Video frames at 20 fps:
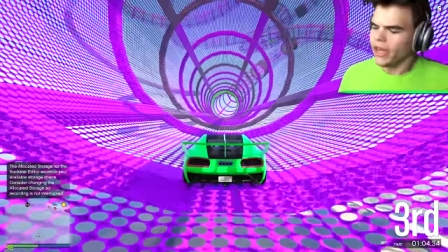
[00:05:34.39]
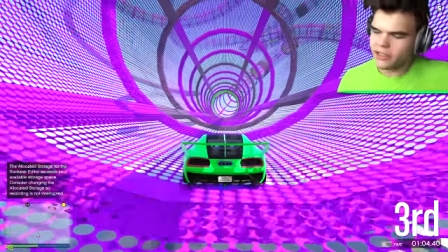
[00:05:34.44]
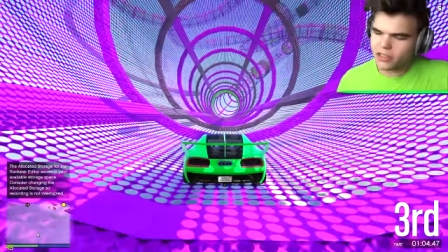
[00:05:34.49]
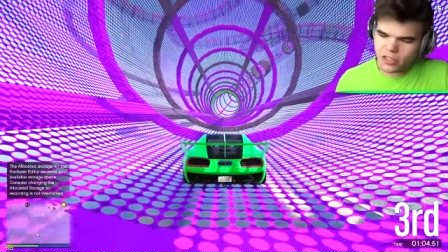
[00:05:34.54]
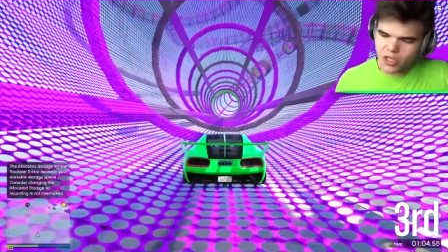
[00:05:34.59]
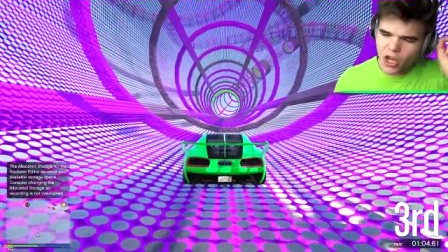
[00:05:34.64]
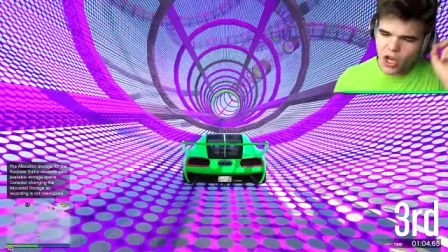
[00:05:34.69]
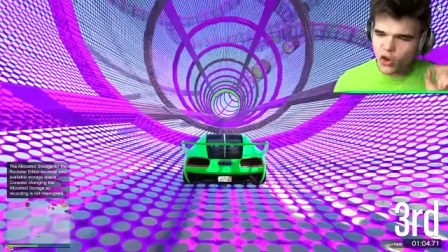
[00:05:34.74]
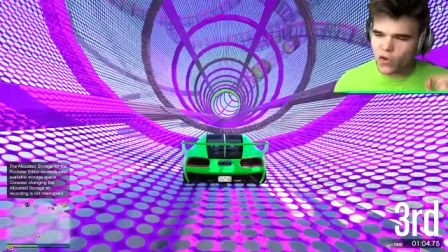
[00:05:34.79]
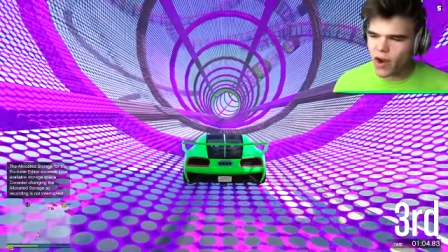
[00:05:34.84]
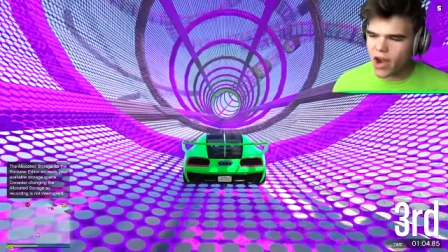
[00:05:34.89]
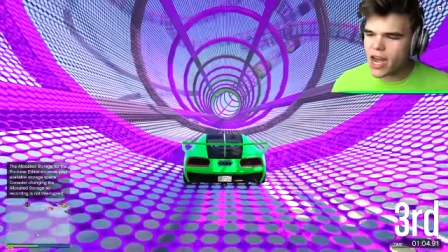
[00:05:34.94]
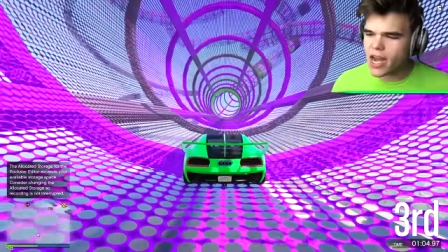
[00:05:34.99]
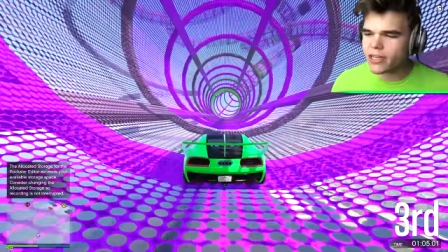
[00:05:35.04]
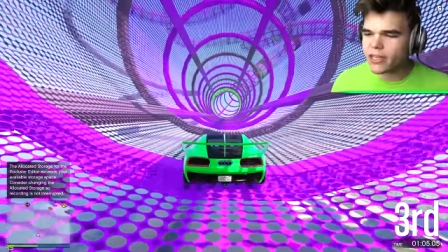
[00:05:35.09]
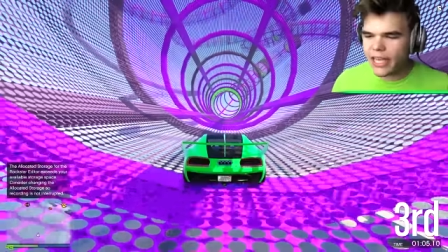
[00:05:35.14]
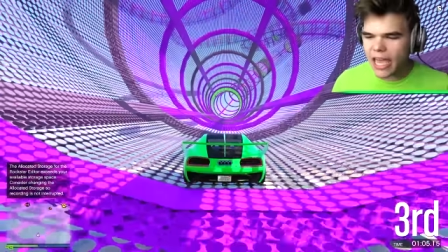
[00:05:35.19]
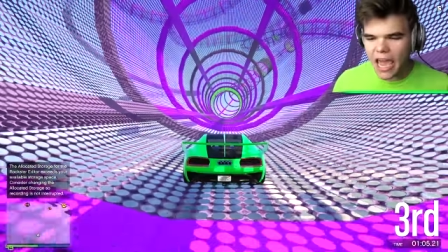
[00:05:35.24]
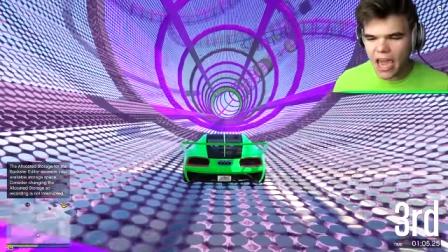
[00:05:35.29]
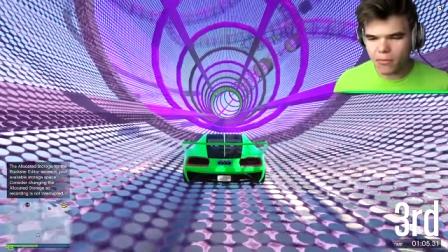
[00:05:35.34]
you. It's a
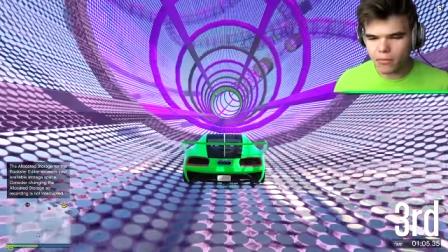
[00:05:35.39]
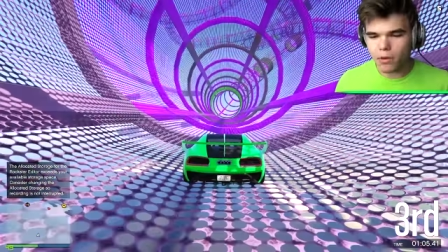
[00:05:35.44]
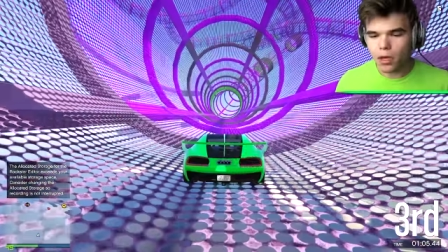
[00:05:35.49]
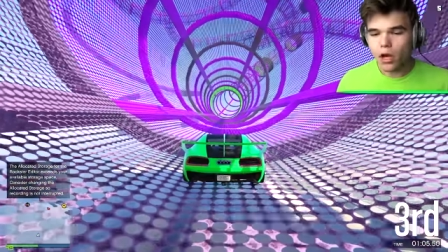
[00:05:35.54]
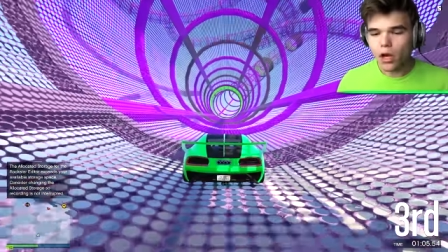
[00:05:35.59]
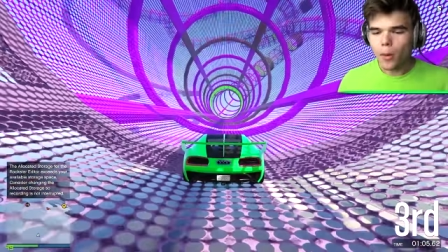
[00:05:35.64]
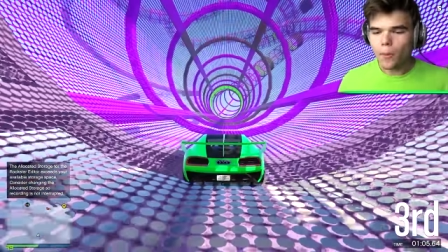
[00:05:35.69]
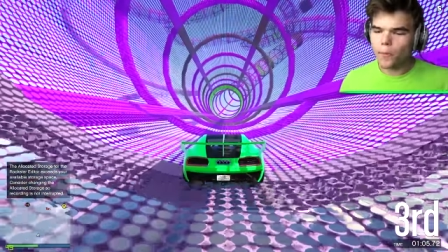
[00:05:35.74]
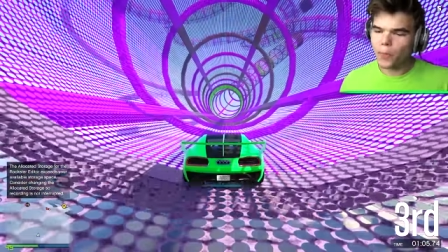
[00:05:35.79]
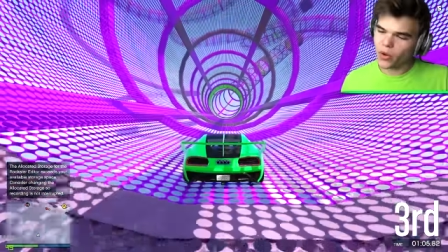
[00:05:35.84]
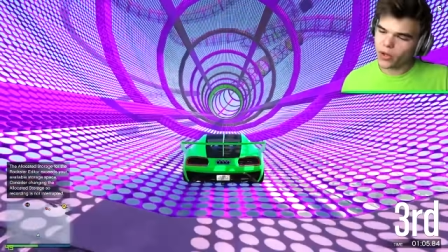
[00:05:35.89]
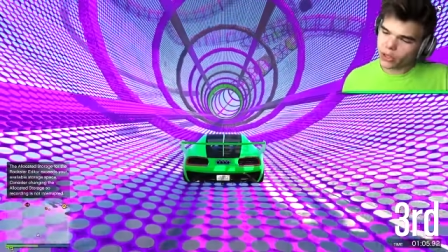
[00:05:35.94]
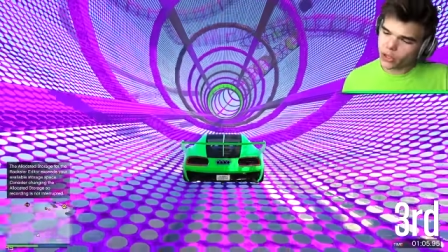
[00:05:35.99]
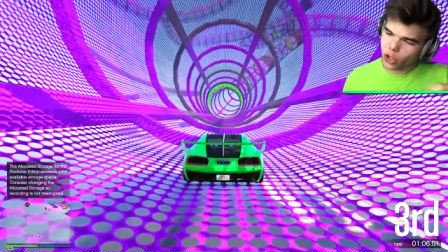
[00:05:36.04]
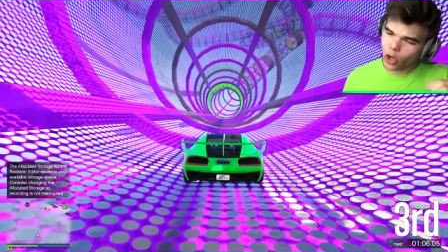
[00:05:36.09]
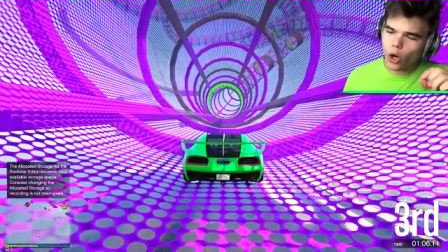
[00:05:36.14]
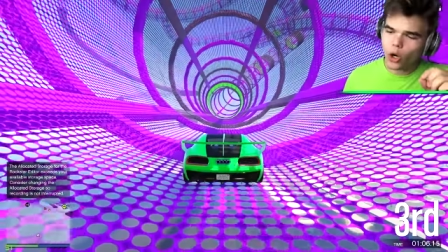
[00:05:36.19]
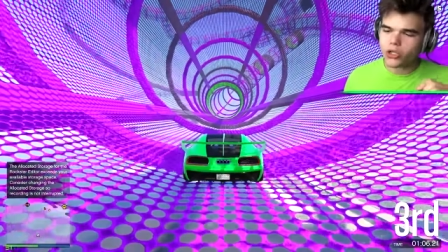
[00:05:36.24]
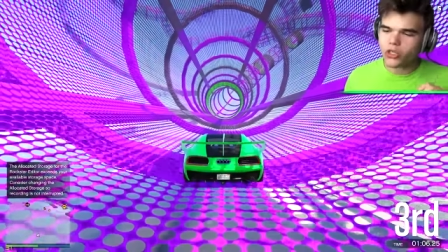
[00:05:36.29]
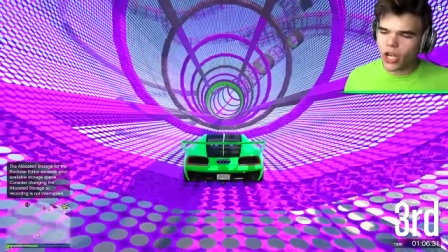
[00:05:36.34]
great game, but
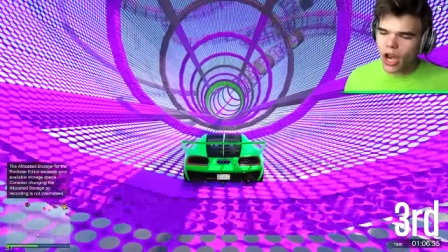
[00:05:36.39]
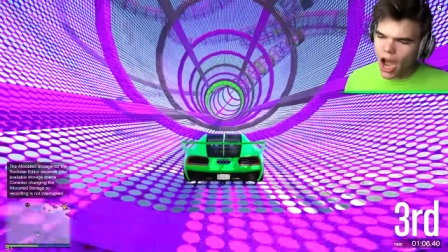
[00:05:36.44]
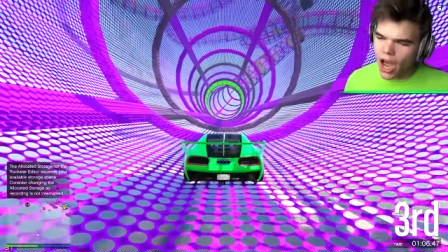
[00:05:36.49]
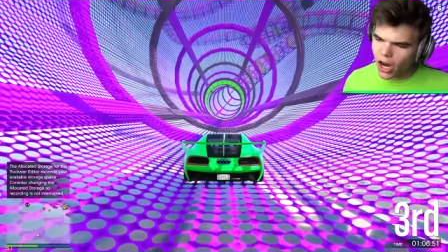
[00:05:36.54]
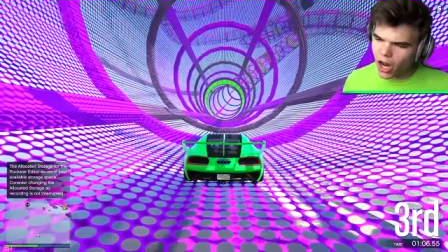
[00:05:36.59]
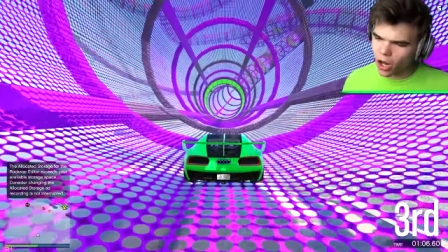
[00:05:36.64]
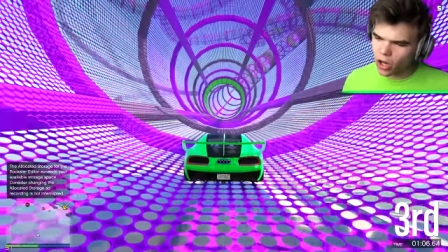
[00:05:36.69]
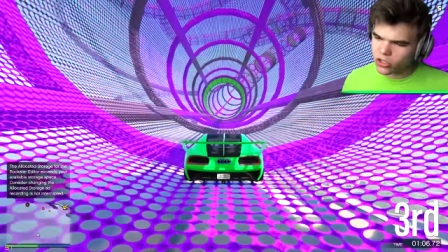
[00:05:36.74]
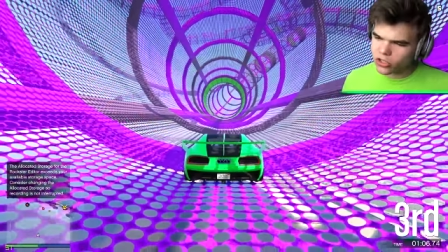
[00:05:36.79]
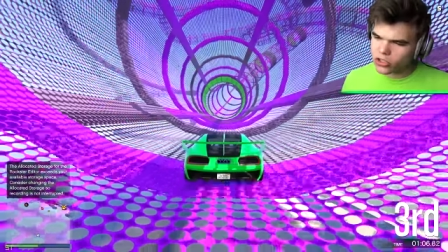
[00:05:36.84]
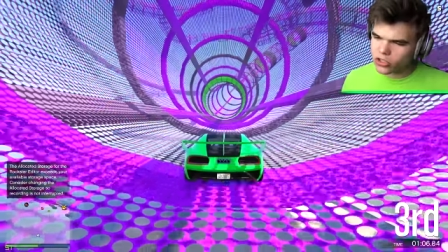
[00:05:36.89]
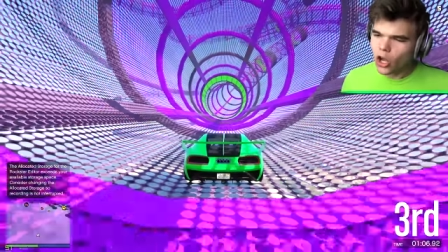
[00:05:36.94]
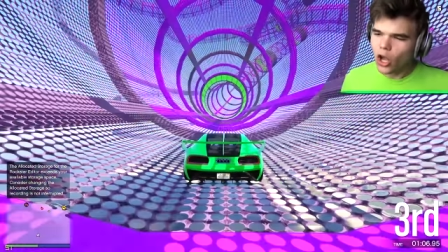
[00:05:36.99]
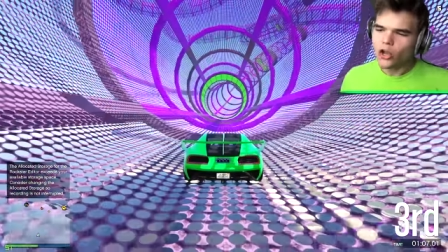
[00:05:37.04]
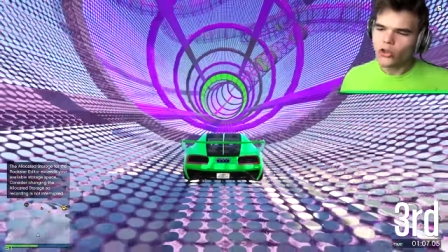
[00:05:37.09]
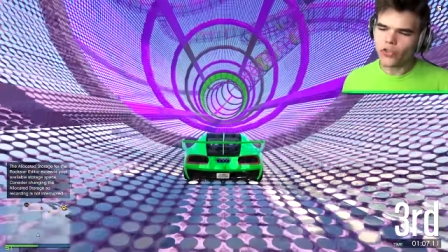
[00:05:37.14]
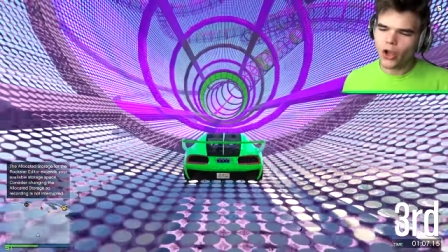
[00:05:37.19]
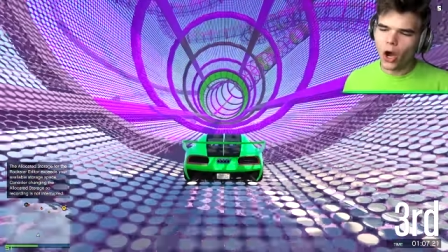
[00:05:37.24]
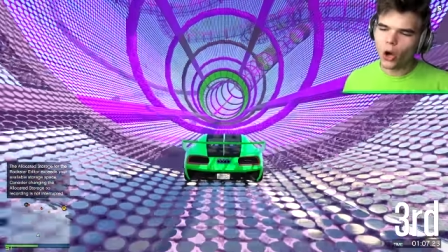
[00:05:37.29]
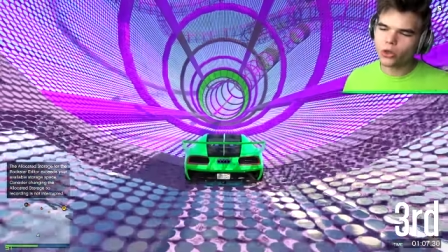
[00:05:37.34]
your tunnels
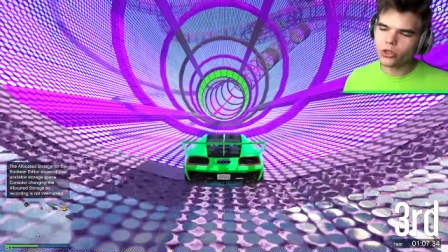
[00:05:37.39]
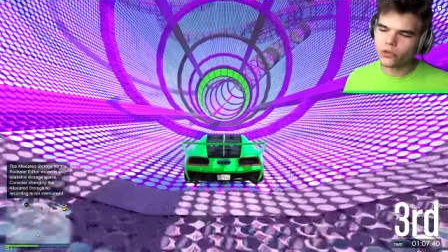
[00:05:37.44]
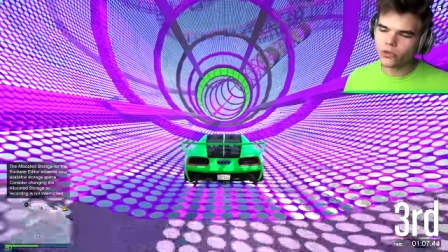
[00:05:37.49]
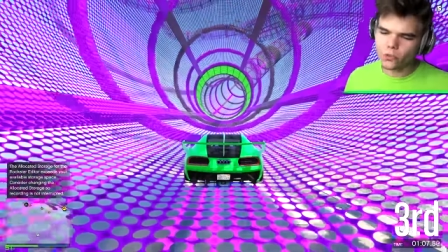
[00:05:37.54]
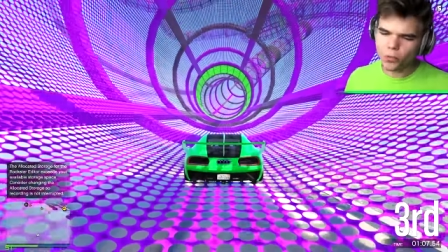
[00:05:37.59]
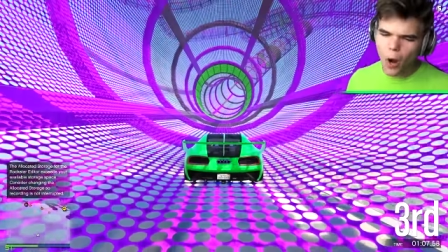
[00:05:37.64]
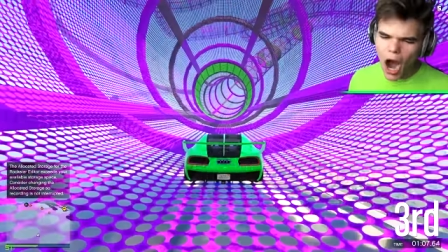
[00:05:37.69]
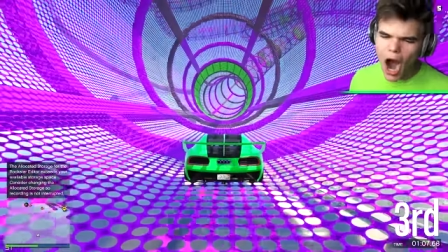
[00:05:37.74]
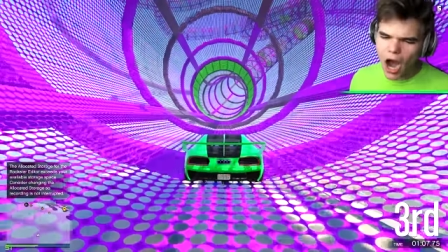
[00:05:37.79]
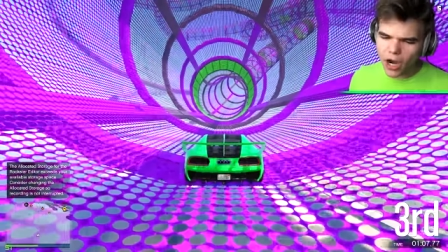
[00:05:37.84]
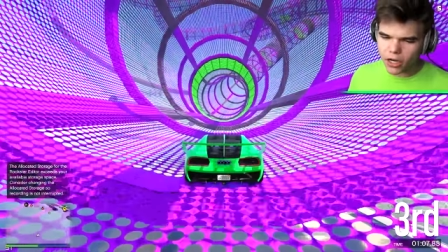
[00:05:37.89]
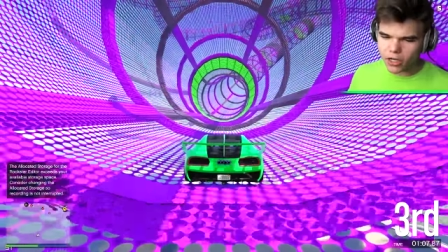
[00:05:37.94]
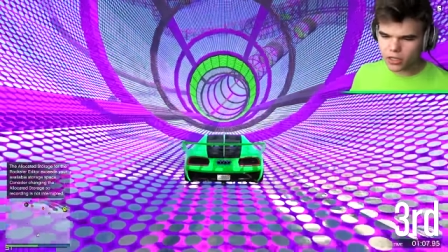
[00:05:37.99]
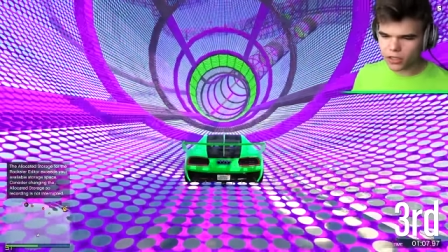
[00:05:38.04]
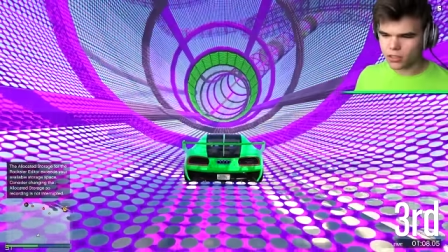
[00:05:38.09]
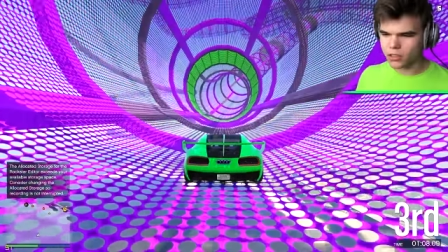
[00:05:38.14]
don't work.